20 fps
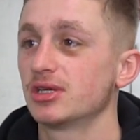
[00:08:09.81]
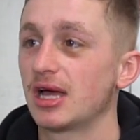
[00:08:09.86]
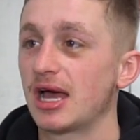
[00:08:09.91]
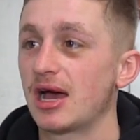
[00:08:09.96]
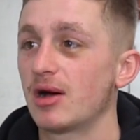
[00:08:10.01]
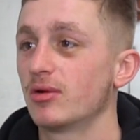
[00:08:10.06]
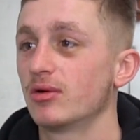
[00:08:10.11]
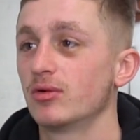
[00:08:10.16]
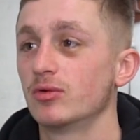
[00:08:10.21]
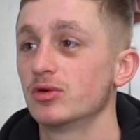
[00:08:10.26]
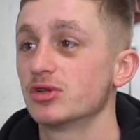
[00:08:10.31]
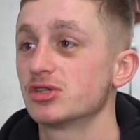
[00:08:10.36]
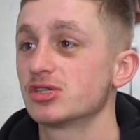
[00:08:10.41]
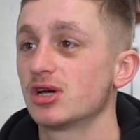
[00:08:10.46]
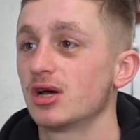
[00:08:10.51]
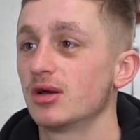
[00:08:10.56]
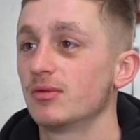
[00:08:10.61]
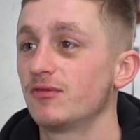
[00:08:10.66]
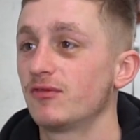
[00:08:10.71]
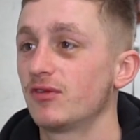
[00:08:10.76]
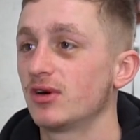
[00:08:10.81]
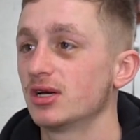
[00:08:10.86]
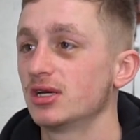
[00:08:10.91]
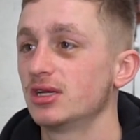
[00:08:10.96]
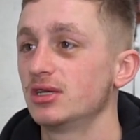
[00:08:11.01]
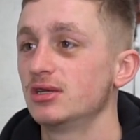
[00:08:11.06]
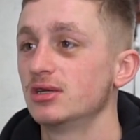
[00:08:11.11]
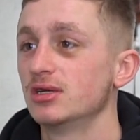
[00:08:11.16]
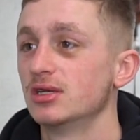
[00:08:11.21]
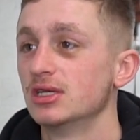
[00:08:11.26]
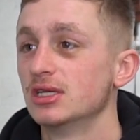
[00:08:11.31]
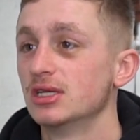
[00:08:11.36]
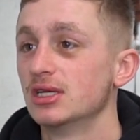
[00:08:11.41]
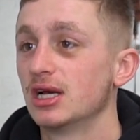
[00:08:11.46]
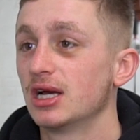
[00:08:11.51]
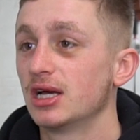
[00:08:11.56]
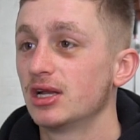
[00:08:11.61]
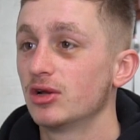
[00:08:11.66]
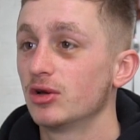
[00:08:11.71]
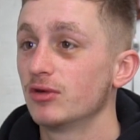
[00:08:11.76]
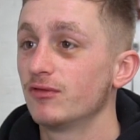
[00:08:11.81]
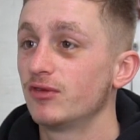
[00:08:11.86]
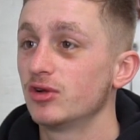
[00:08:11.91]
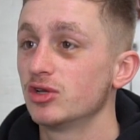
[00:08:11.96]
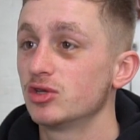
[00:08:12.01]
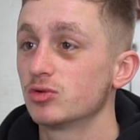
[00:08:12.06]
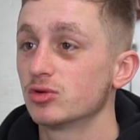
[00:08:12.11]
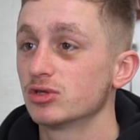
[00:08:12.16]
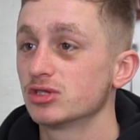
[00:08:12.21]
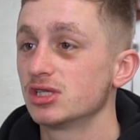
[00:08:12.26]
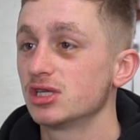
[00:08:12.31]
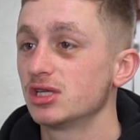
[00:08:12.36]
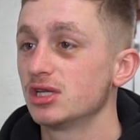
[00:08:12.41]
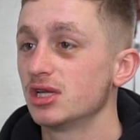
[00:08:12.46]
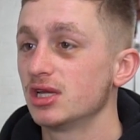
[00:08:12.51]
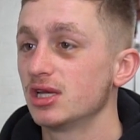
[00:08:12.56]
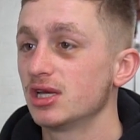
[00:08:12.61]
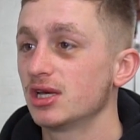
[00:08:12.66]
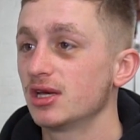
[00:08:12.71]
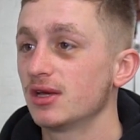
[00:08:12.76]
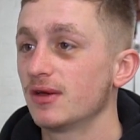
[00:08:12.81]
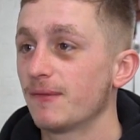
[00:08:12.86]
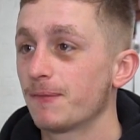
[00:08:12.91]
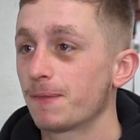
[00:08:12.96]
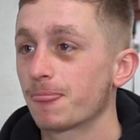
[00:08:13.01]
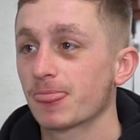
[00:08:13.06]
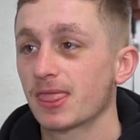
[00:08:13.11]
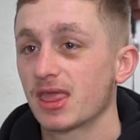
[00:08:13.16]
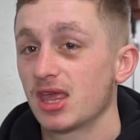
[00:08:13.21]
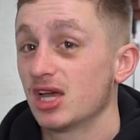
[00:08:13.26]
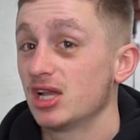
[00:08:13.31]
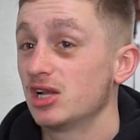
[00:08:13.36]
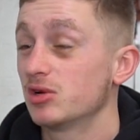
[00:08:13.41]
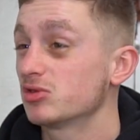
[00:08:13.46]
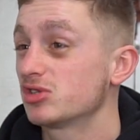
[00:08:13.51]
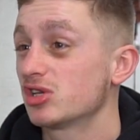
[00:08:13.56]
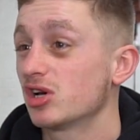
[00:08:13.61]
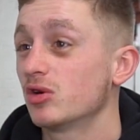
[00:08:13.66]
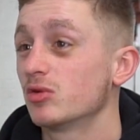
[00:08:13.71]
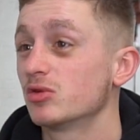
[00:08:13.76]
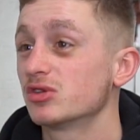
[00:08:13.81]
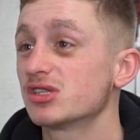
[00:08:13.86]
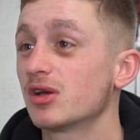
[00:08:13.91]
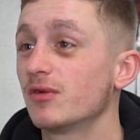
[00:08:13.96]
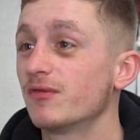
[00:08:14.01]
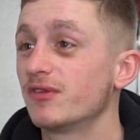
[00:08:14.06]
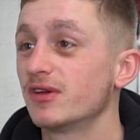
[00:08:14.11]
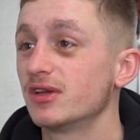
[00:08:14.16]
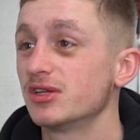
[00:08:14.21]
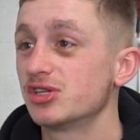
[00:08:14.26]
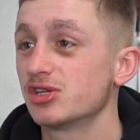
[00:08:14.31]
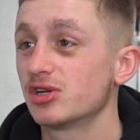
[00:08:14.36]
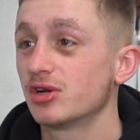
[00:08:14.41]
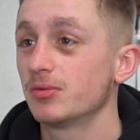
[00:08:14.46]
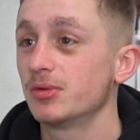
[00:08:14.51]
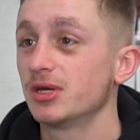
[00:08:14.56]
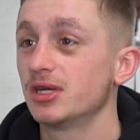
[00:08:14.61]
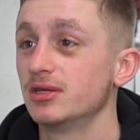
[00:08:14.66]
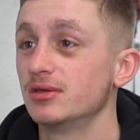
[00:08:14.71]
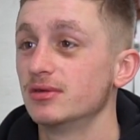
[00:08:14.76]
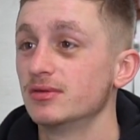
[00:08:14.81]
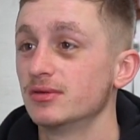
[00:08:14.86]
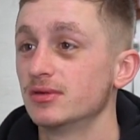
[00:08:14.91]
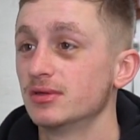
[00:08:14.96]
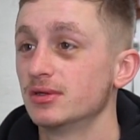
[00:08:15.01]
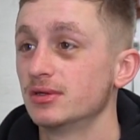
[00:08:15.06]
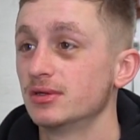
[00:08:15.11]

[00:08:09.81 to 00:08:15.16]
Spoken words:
out all the time fighting, and hopefully towards the end of the year get a little title or something. Do you know what I mean?